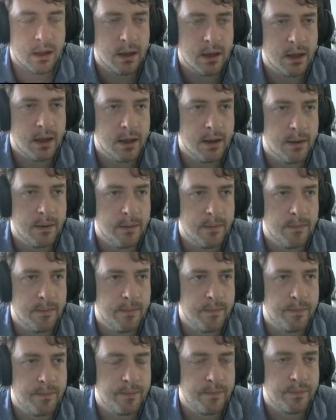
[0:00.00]

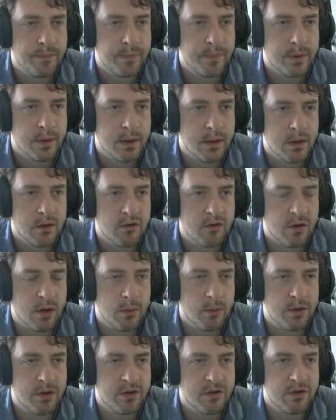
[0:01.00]
So I
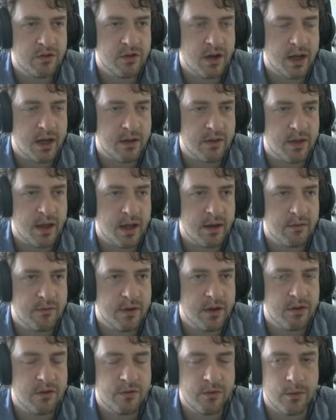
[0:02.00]
wanted to check that
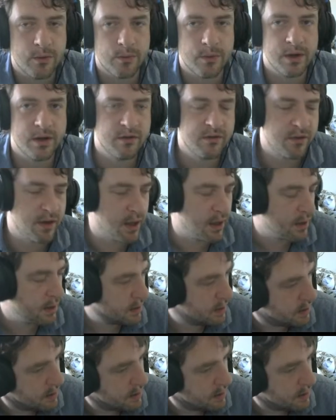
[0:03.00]
vengeful reset.